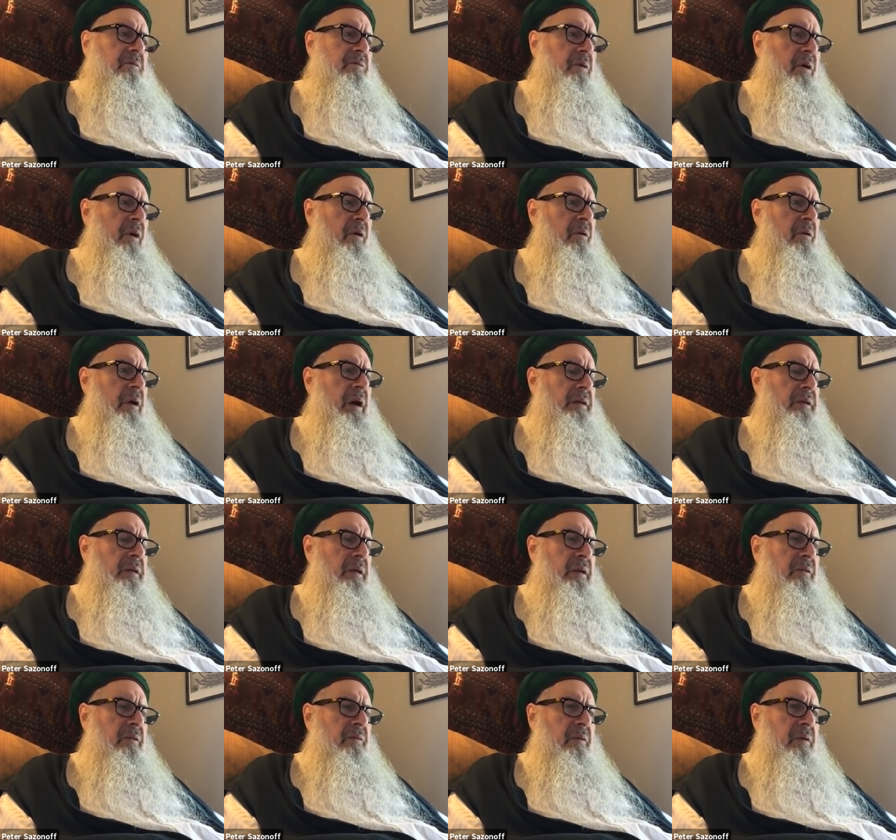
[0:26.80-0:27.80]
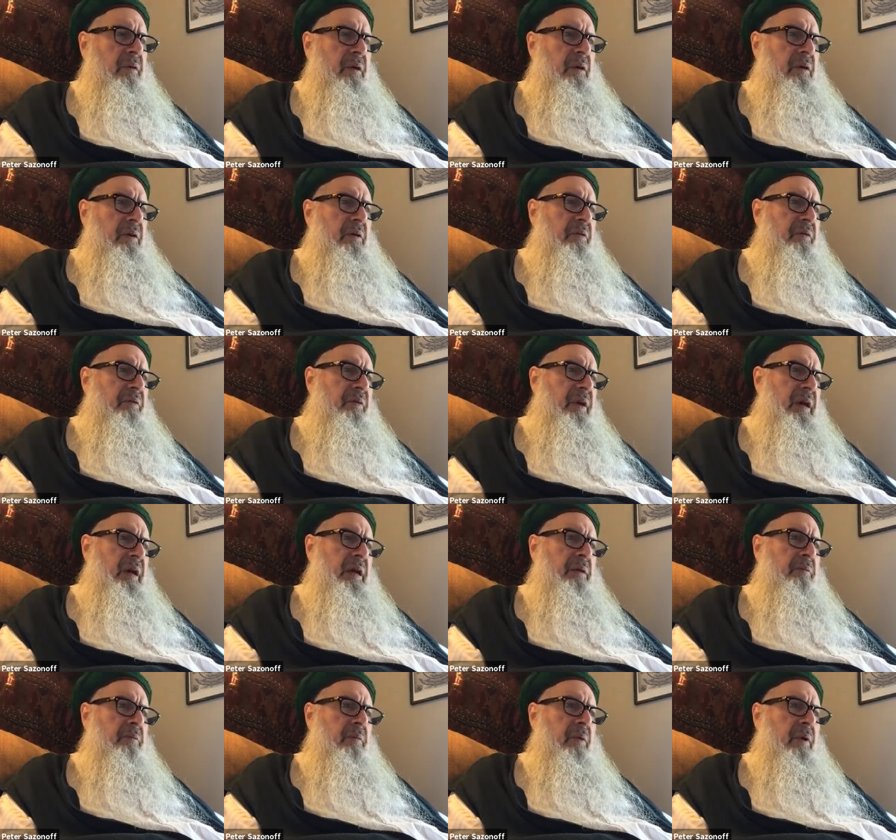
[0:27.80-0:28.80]
Shahrat, in
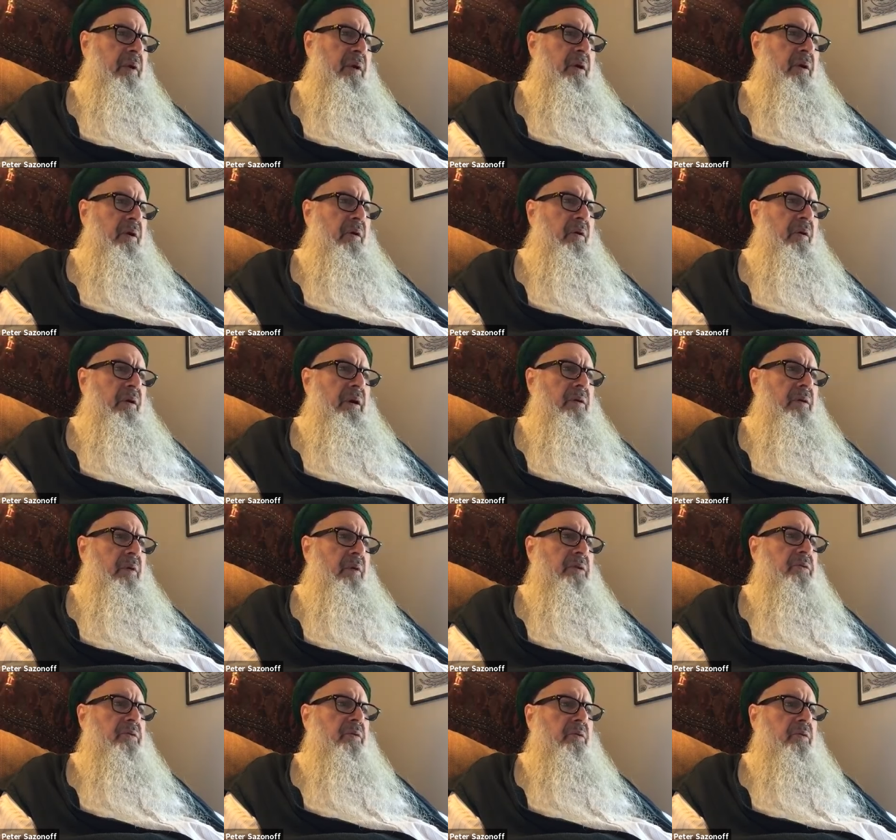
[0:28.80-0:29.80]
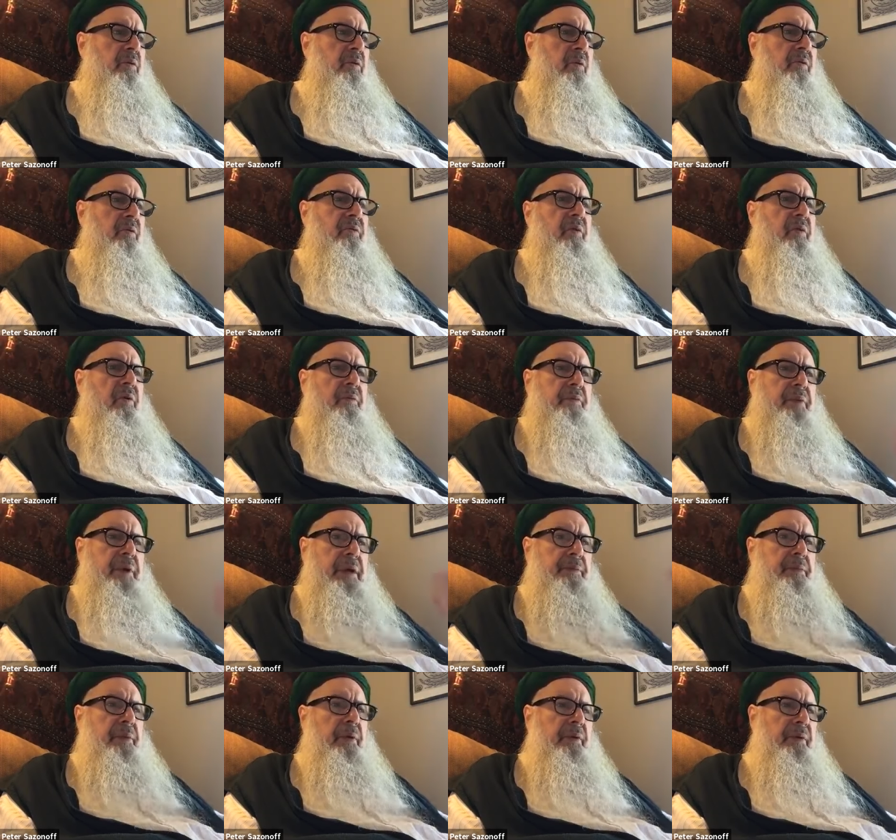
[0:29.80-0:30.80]
fame, or in what you do for
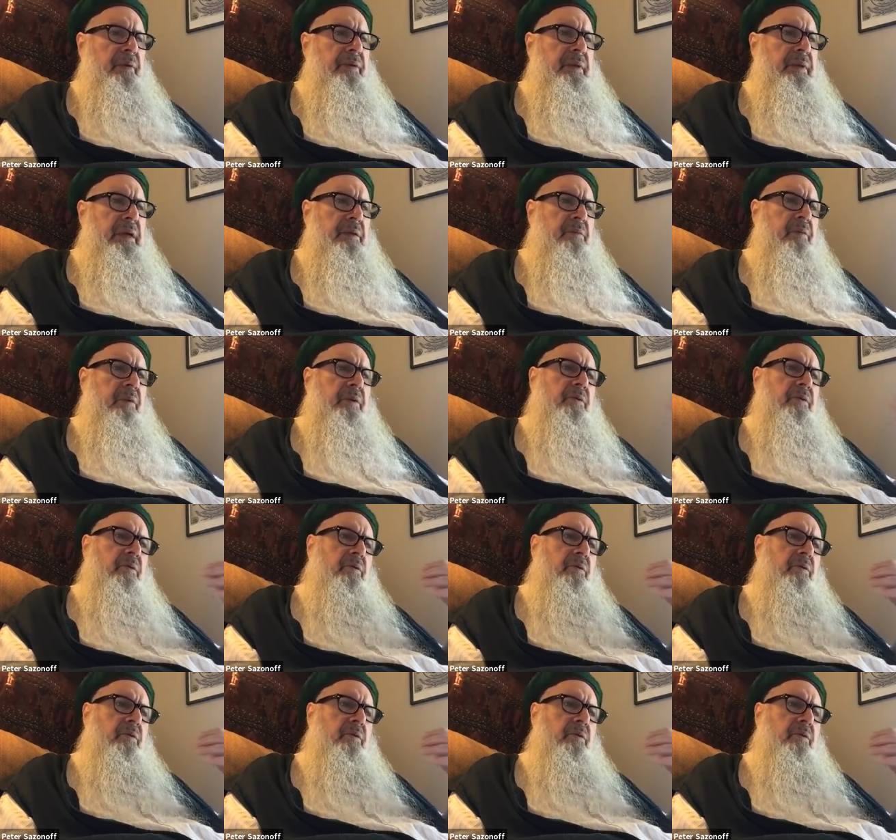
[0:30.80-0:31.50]
people, not what